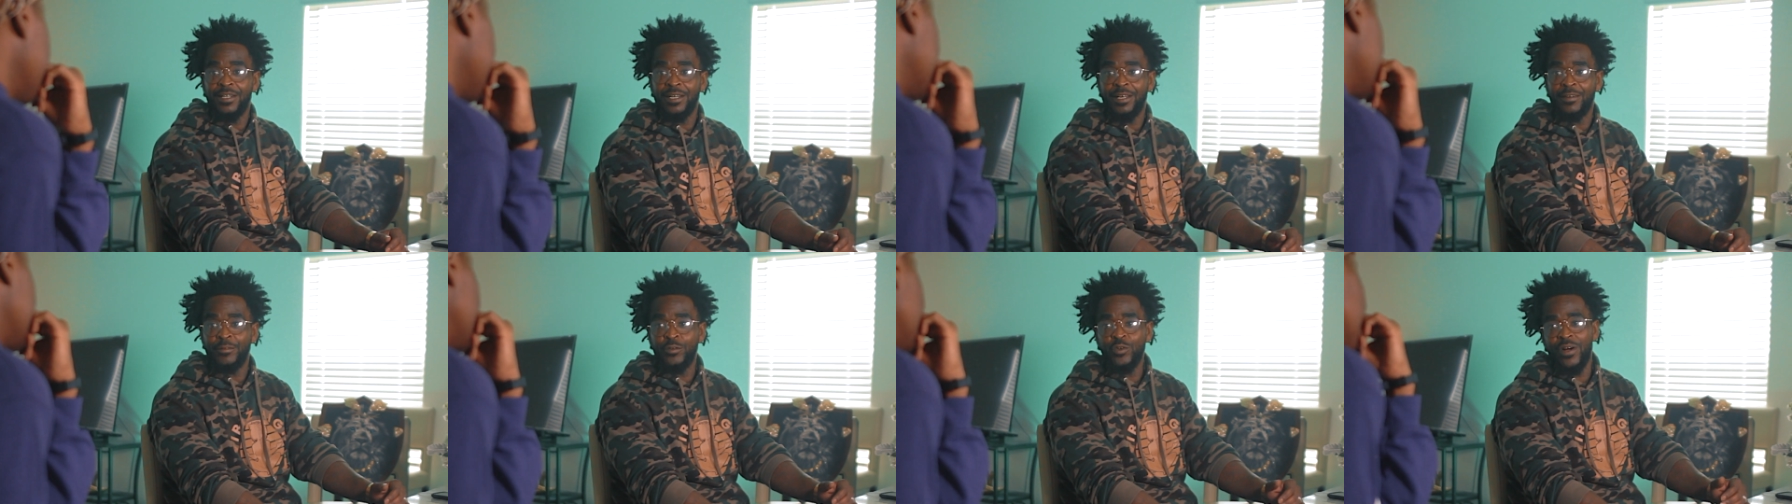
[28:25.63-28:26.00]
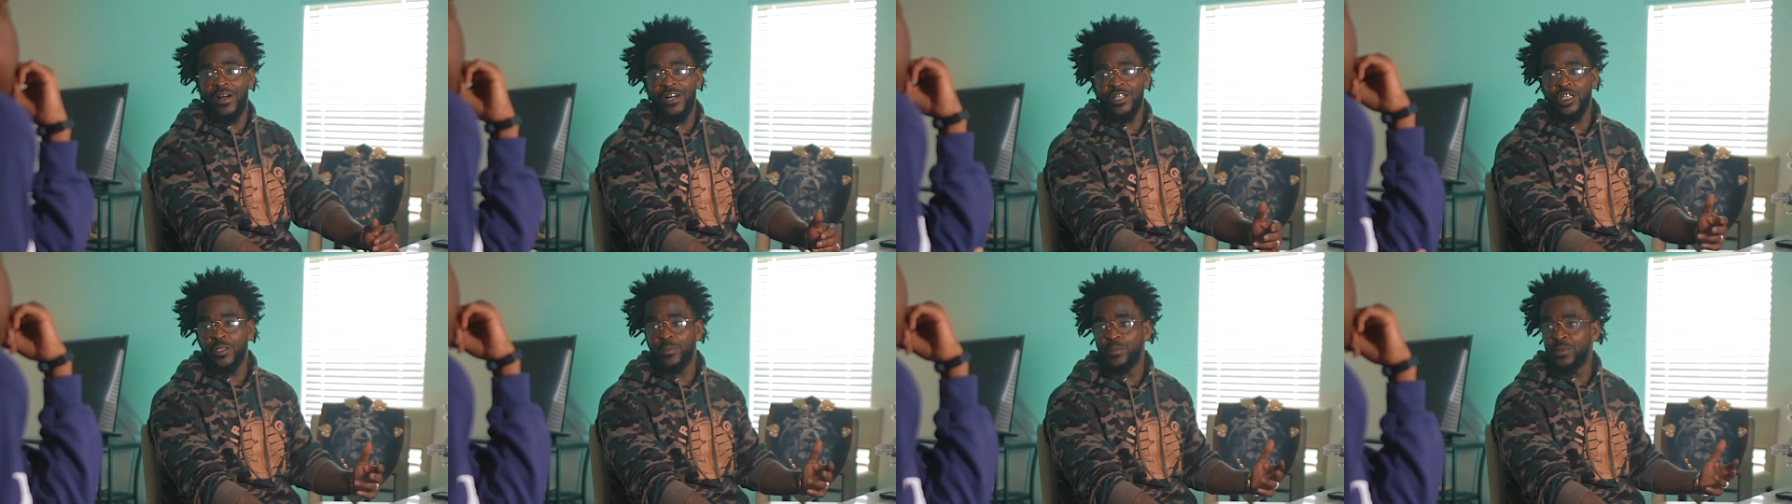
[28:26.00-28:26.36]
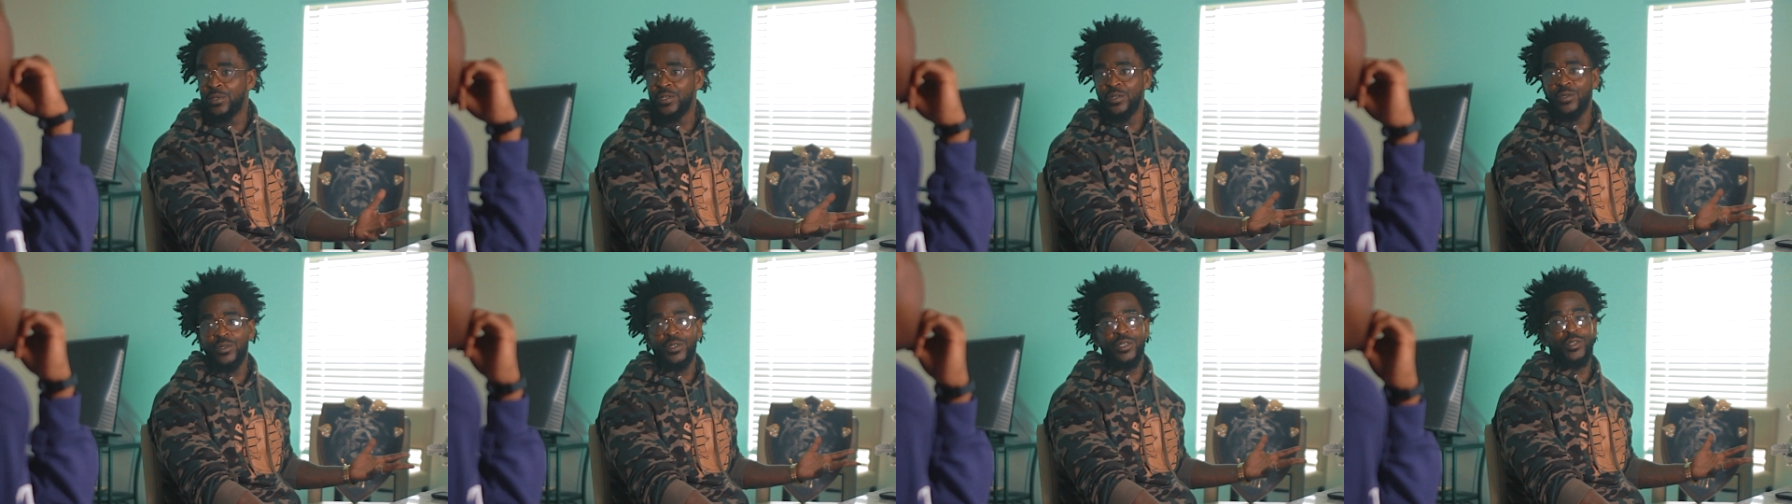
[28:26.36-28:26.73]
if you're an
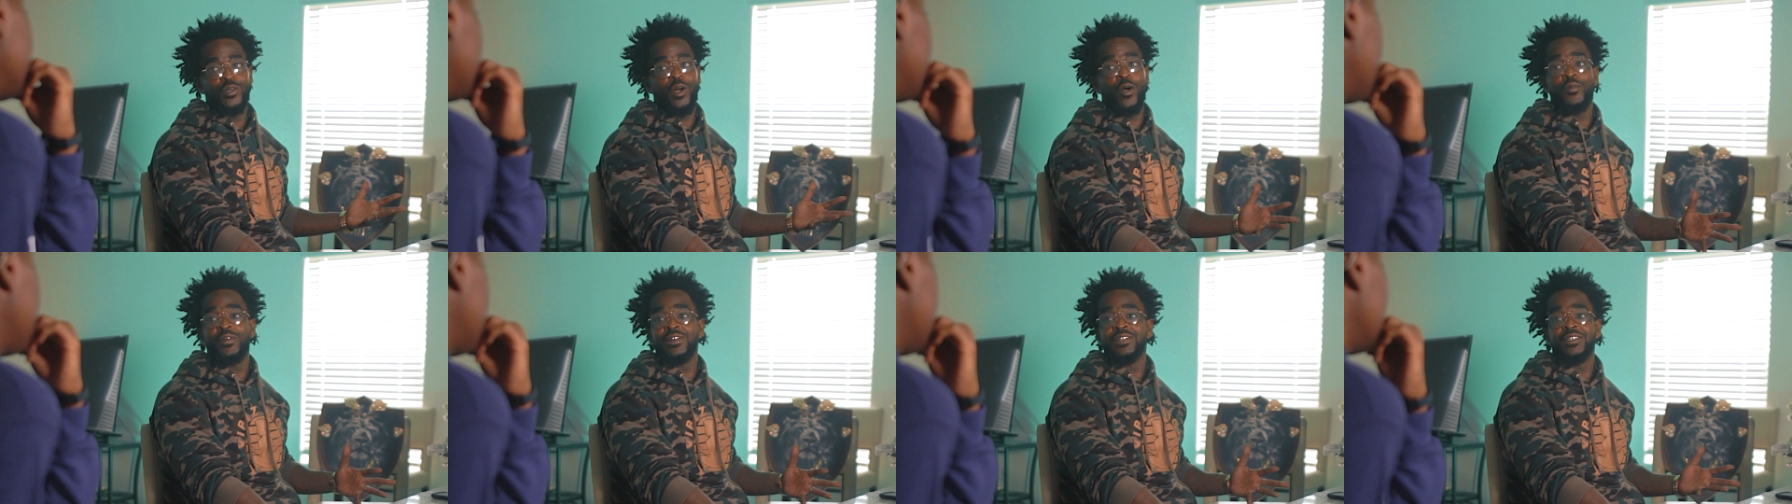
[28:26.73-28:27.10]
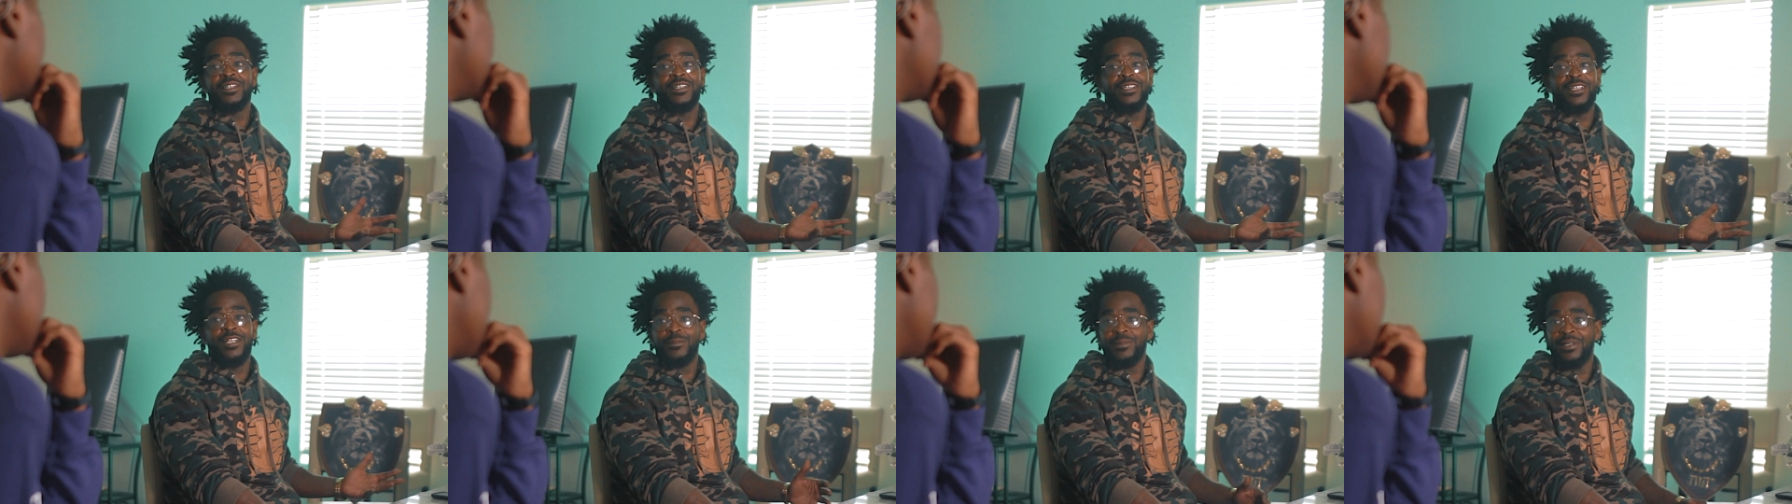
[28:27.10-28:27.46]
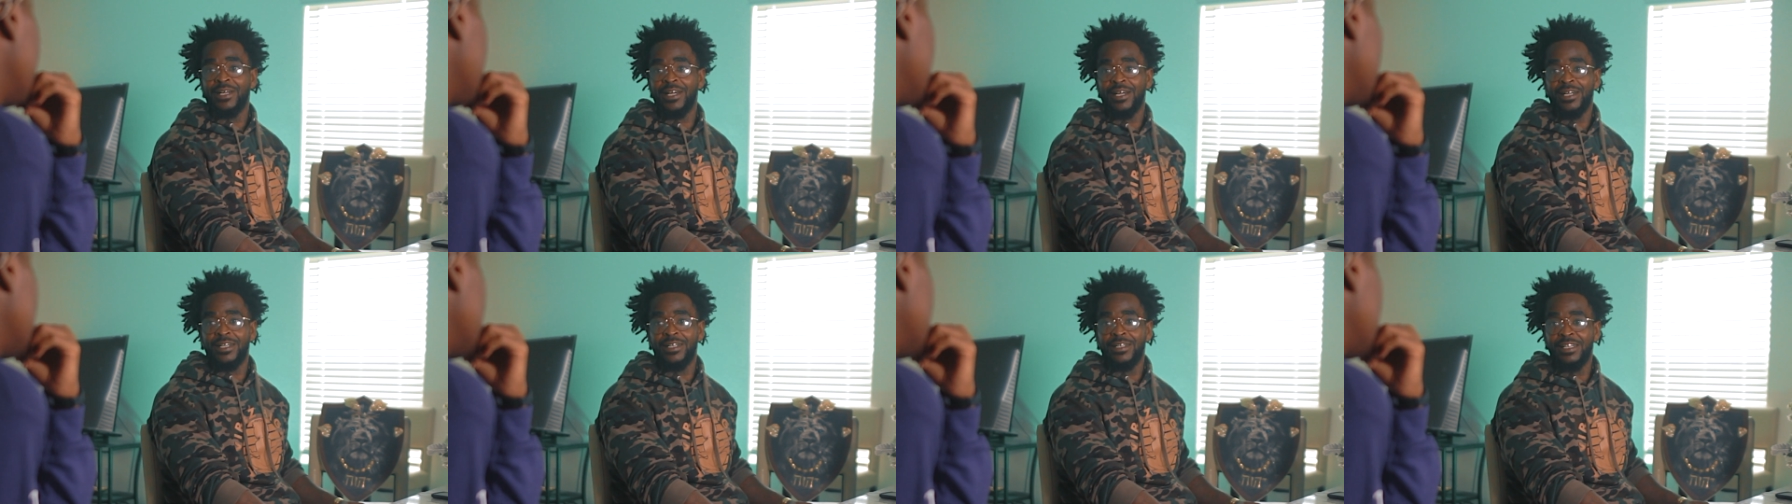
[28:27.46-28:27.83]
entrepreneur, you already stepped
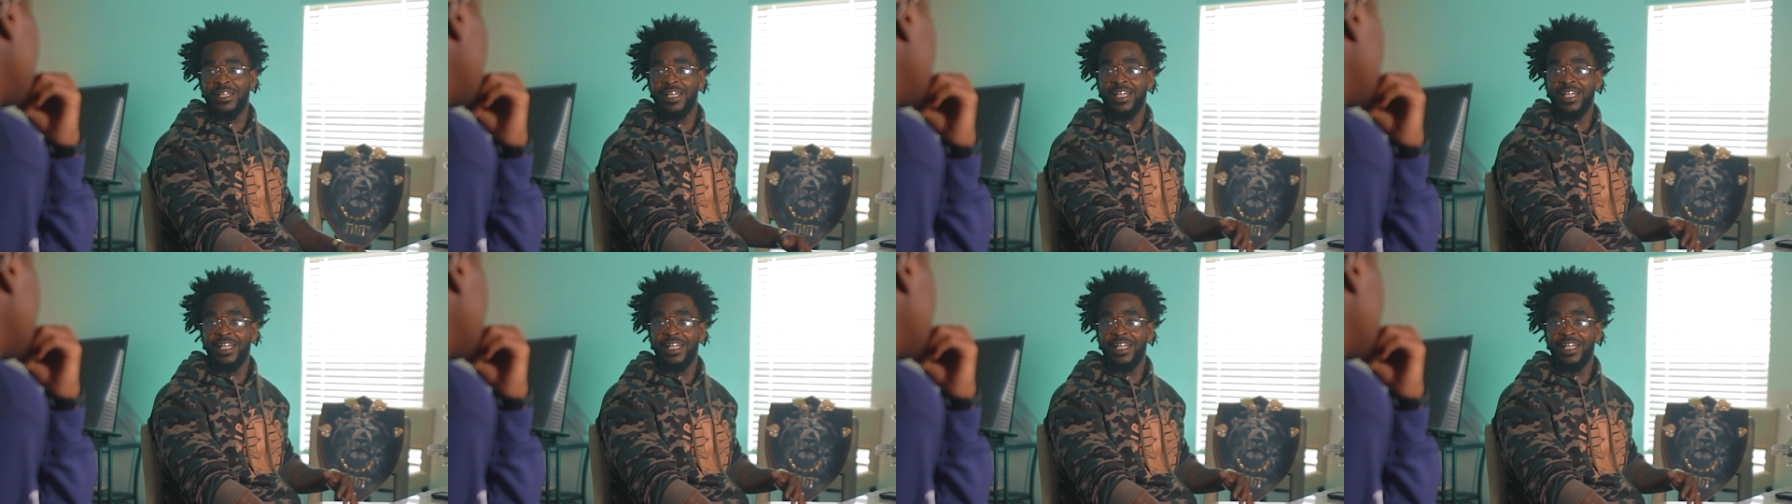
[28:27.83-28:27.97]
out